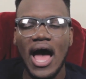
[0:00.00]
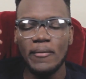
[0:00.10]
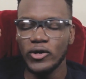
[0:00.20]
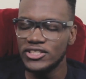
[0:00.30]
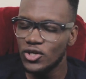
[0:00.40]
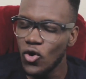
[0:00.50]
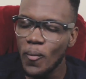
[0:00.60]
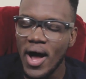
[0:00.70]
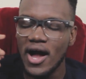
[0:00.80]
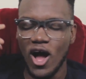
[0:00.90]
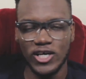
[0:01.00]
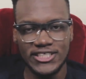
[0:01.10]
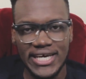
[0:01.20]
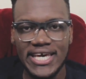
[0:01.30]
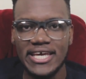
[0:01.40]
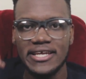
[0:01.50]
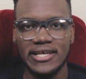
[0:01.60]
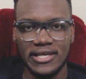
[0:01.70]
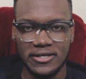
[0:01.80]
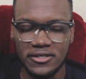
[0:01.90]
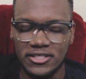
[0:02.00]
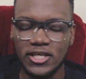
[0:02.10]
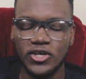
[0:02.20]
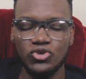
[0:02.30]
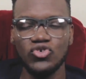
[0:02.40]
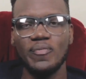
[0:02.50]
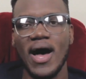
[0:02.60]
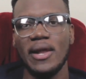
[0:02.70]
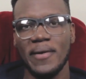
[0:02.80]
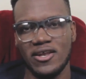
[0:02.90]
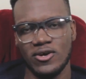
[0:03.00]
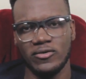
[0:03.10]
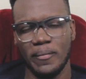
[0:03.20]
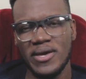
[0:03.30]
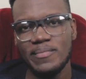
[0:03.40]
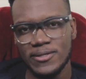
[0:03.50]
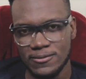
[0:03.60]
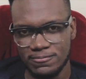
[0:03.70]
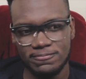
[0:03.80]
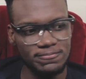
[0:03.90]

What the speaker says: I'm going to go back. I'm going to take in the little youth parliament now. People.